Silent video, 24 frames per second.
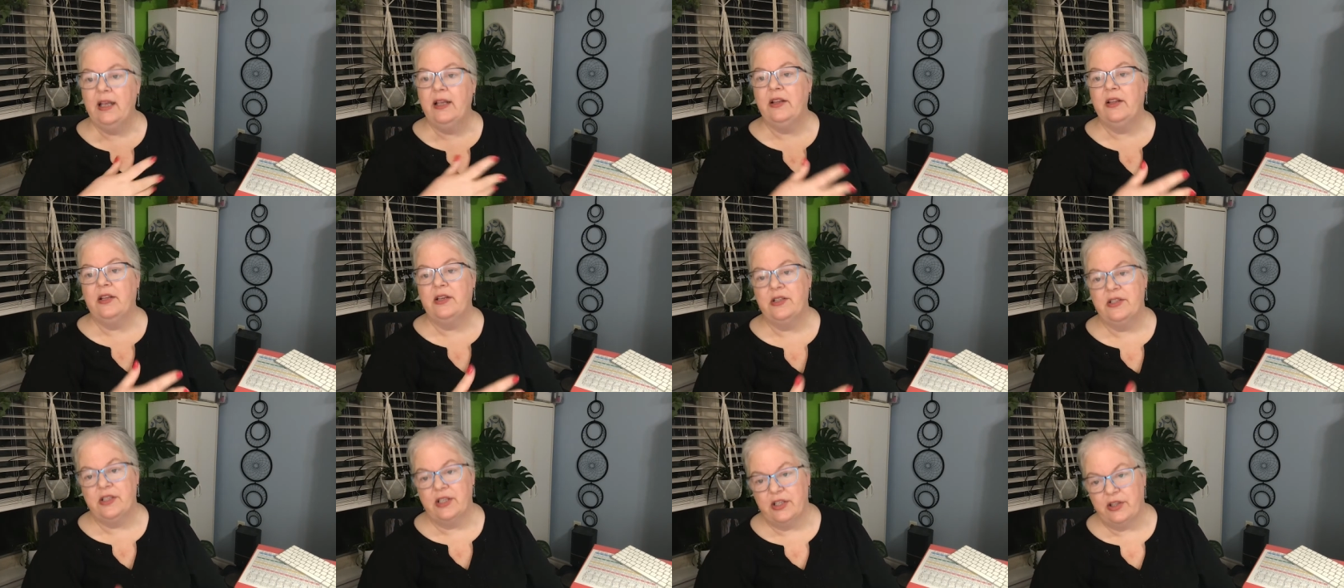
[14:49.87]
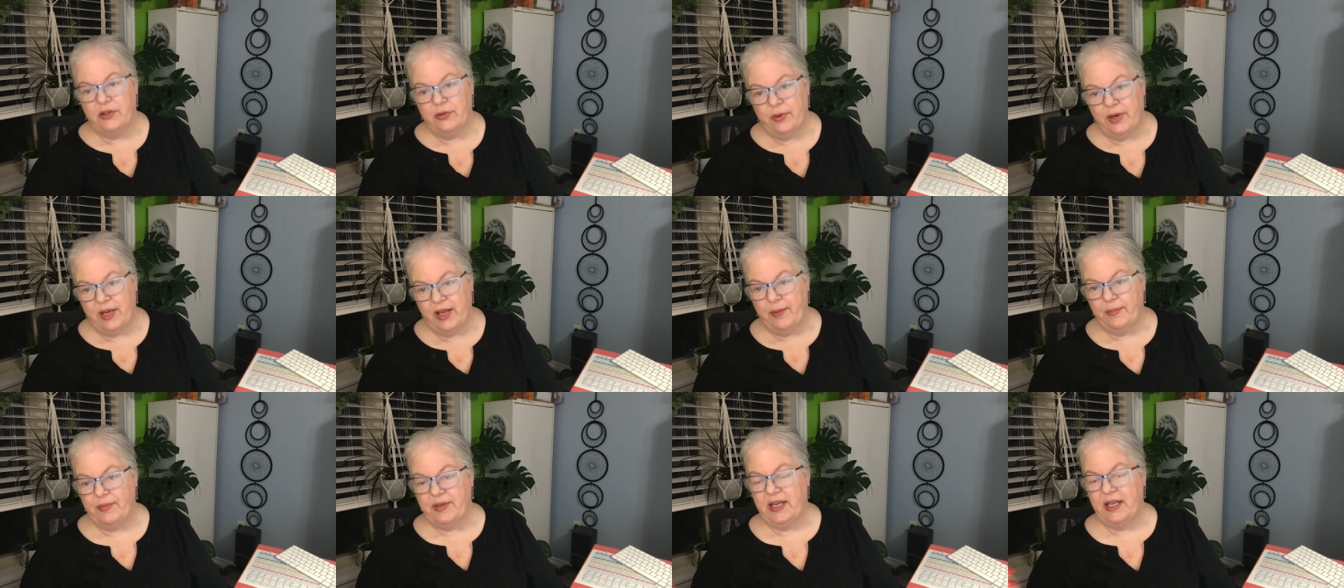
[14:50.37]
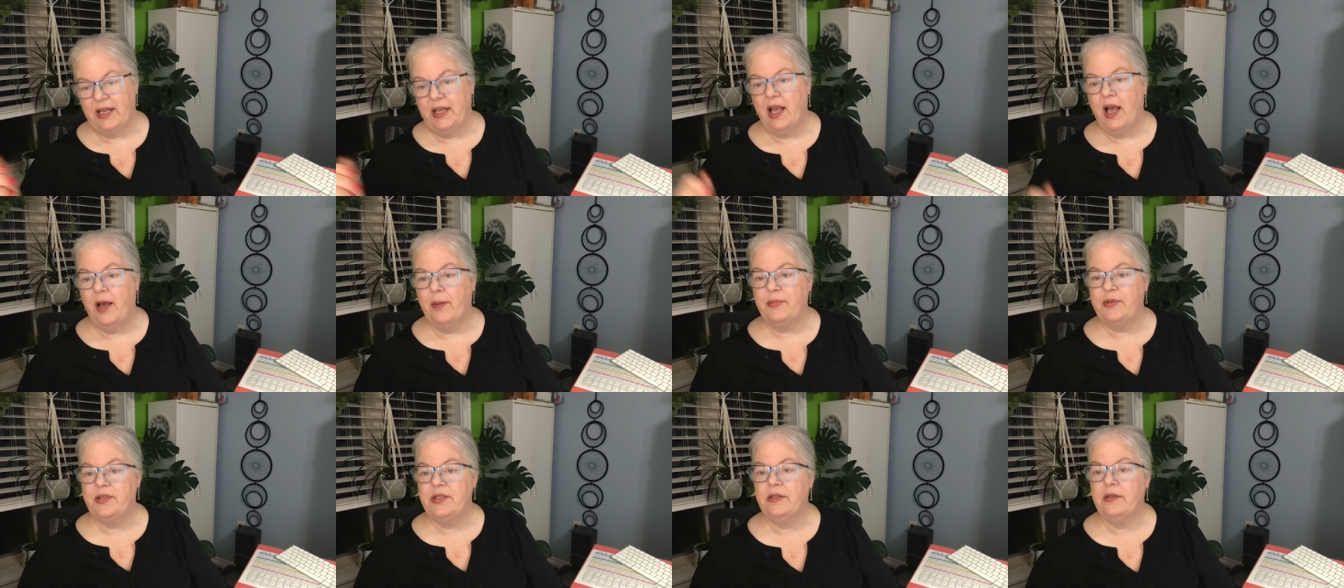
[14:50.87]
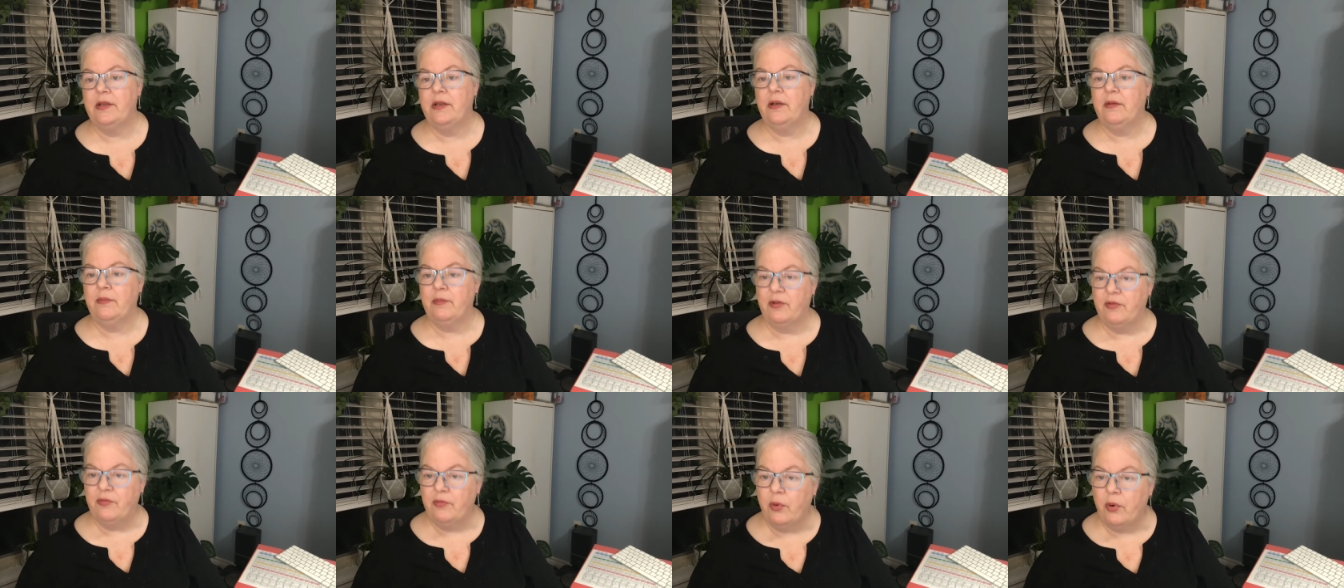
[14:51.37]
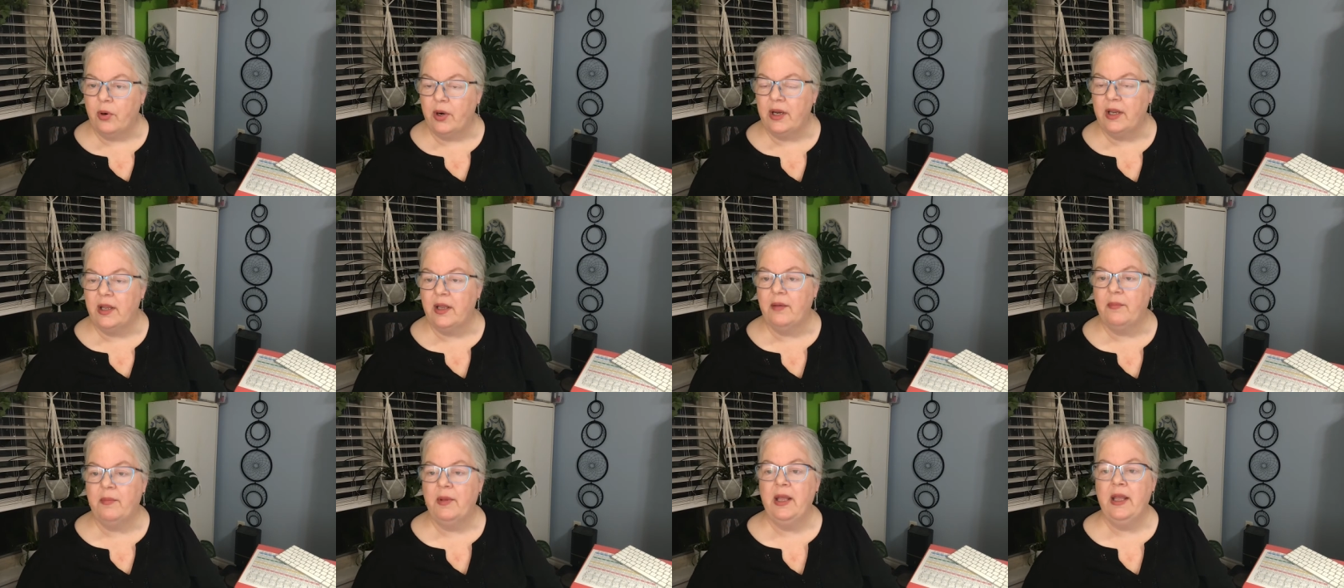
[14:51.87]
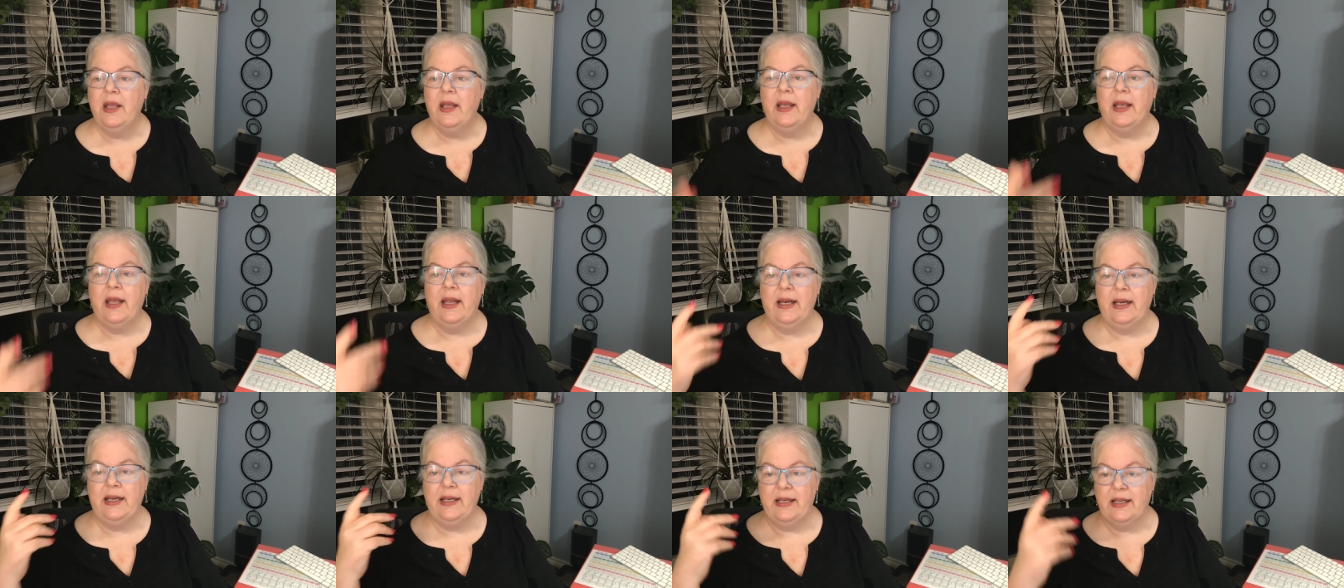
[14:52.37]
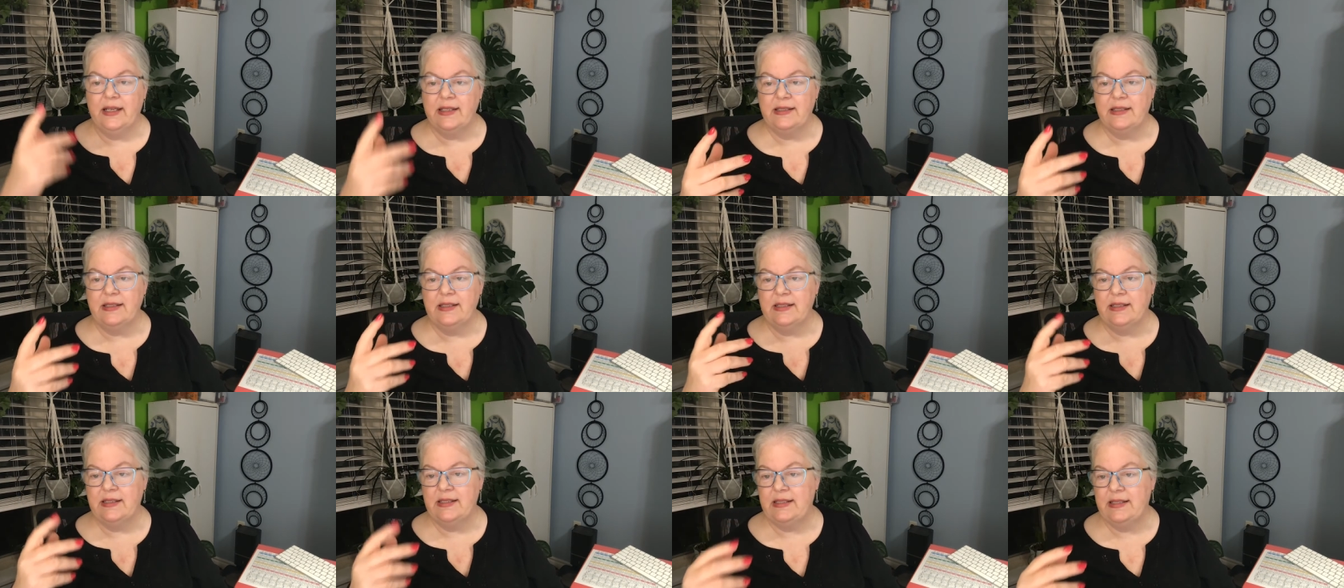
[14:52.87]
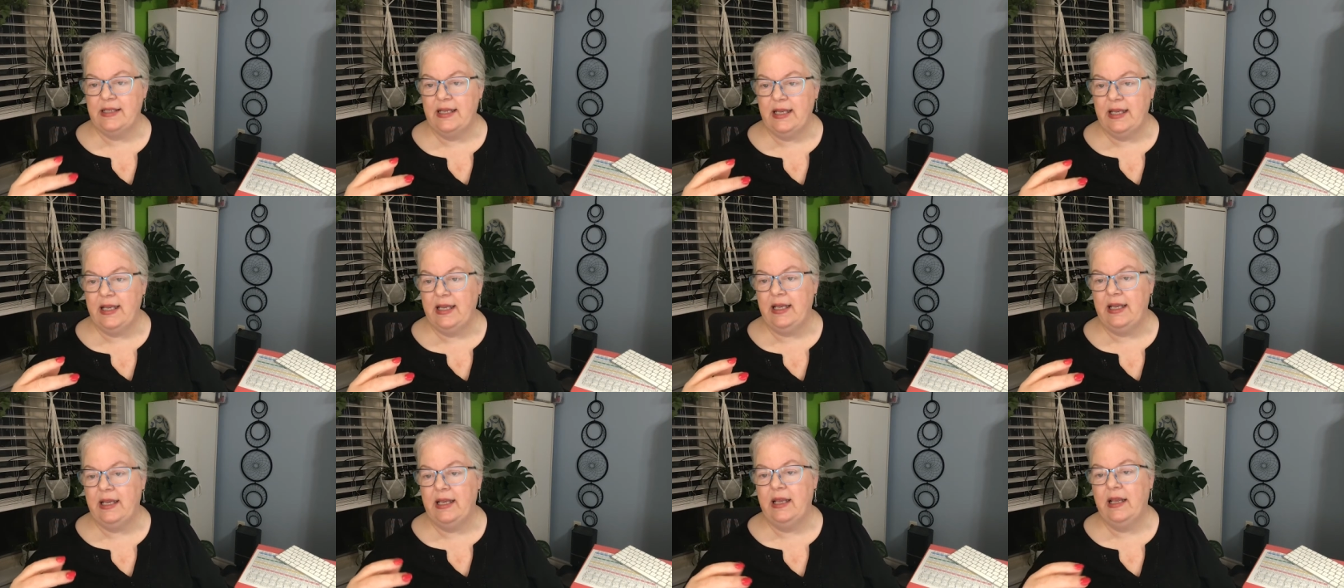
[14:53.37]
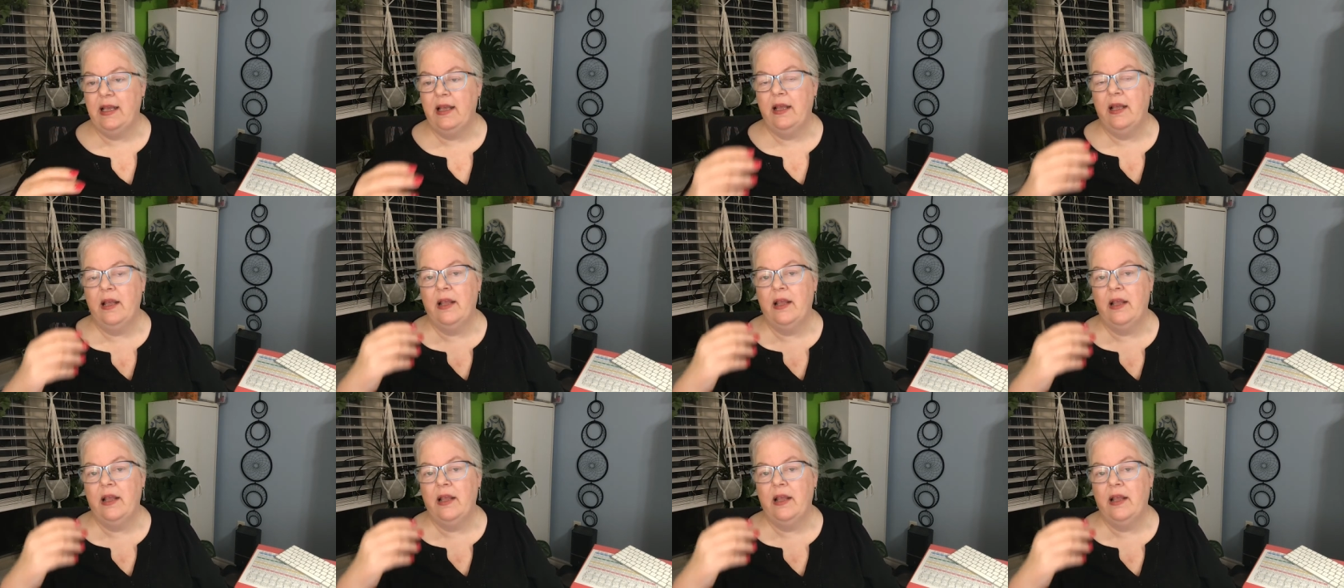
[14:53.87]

There's the three empty cups before him, and he doesn't see